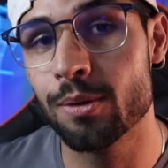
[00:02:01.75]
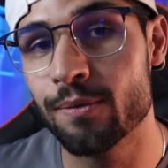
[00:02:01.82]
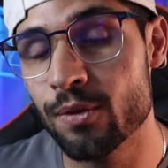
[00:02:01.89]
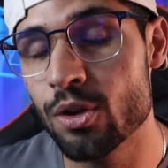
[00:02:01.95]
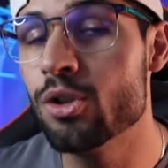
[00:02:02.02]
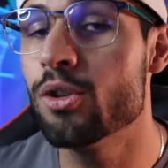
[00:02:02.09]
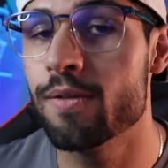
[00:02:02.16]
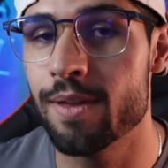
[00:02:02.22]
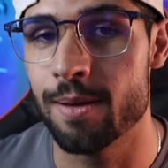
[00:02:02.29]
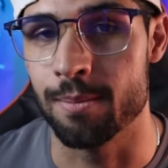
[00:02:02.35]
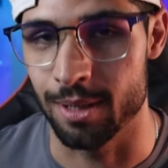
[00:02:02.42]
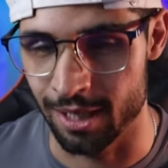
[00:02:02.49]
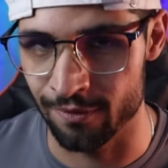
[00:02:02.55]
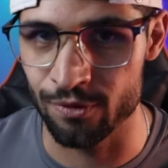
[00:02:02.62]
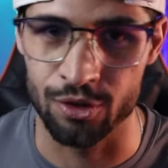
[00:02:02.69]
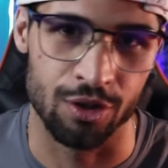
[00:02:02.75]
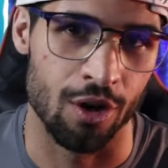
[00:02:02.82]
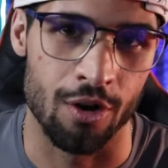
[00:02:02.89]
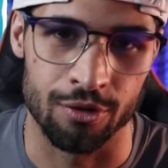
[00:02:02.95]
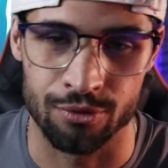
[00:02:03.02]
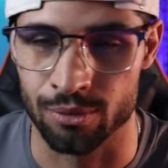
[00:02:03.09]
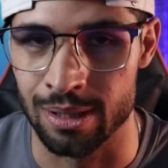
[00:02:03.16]
reviews of them if you
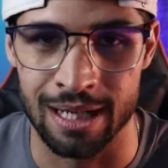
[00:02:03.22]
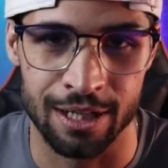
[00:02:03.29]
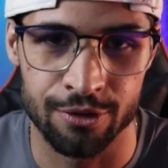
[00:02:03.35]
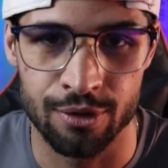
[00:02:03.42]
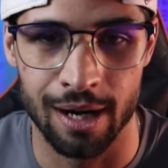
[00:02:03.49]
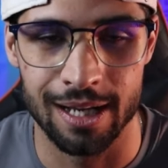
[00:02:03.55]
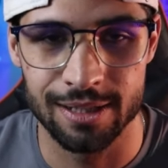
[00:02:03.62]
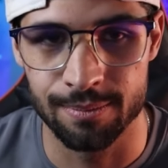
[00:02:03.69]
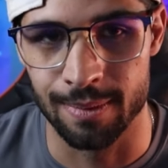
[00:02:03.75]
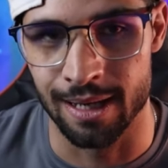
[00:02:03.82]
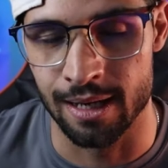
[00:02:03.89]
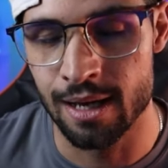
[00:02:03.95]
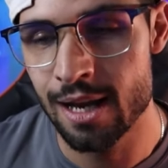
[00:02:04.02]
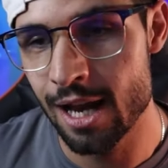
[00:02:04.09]
don't really trust me.